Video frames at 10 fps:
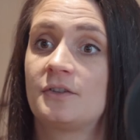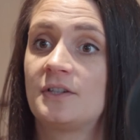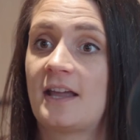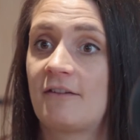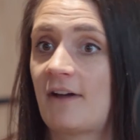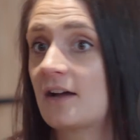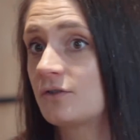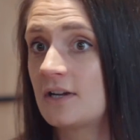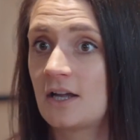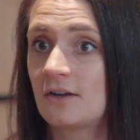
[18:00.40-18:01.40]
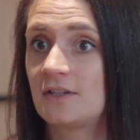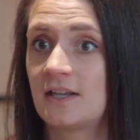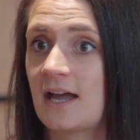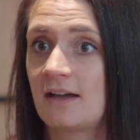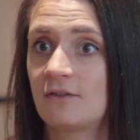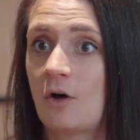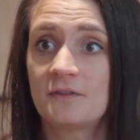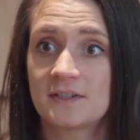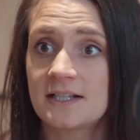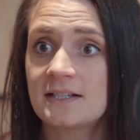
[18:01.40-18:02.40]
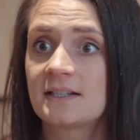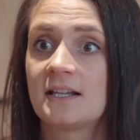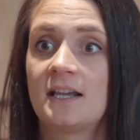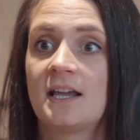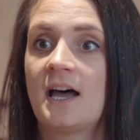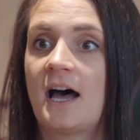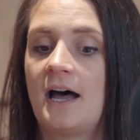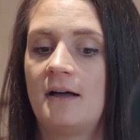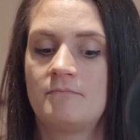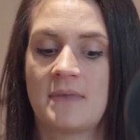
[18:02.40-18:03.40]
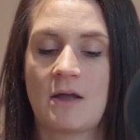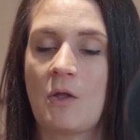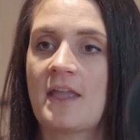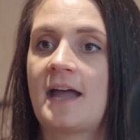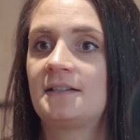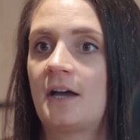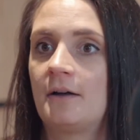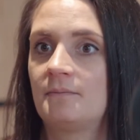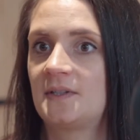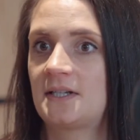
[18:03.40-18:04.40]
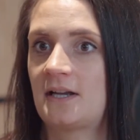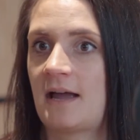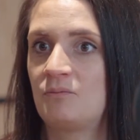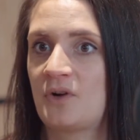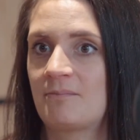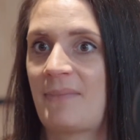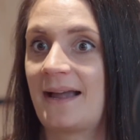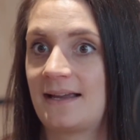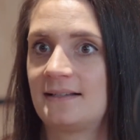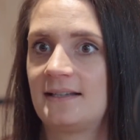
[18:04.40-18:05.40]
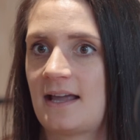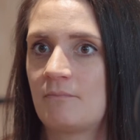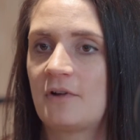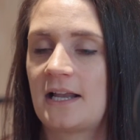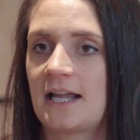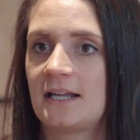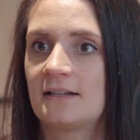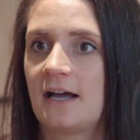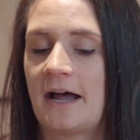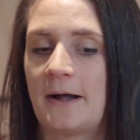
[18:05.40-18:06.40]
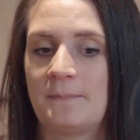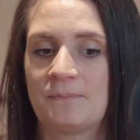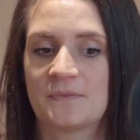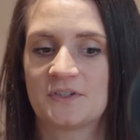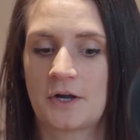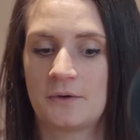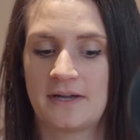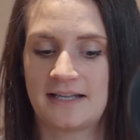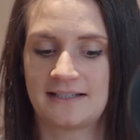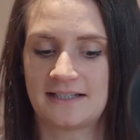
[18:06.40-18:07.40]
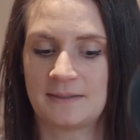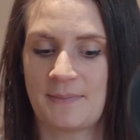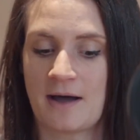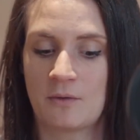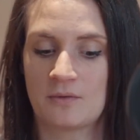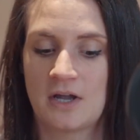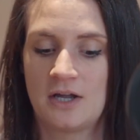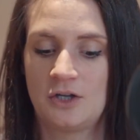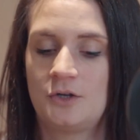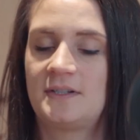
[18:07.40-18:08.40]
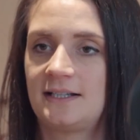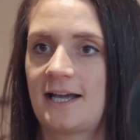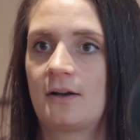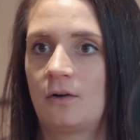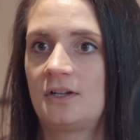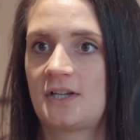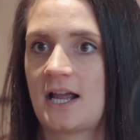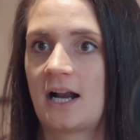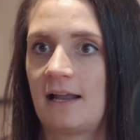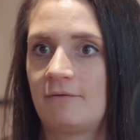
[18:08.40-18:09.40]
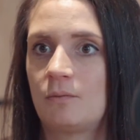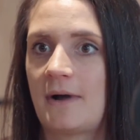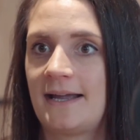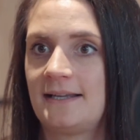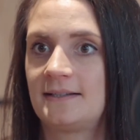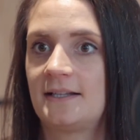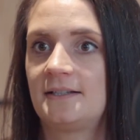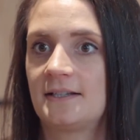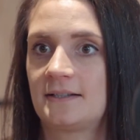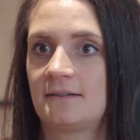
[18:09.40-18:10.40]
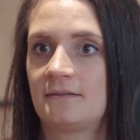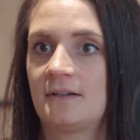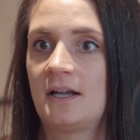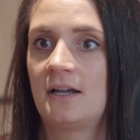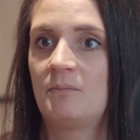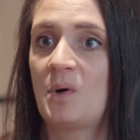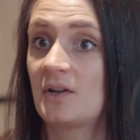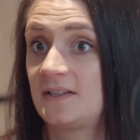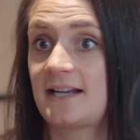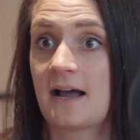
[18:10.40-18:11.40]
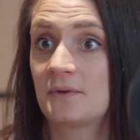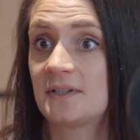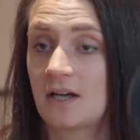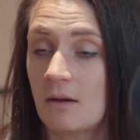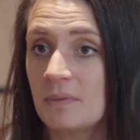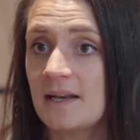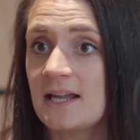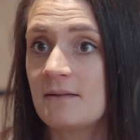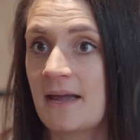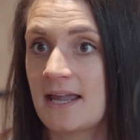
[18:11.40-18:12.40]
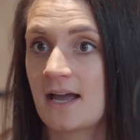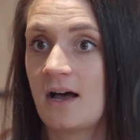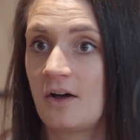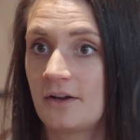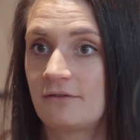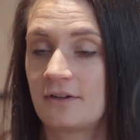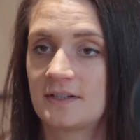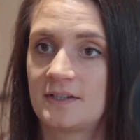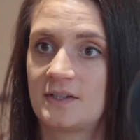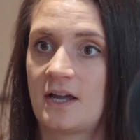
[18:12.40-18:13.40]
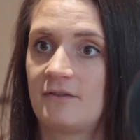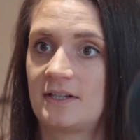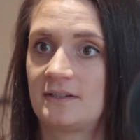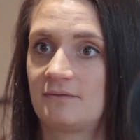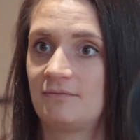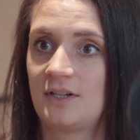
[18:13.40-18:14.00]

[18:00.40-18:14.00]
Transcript: to their factory, go to their offices, meet on their terms, and bring banking to them, really. So it's about using technology in clever ways that doesn't bog us down as a company and make it harder for us to service,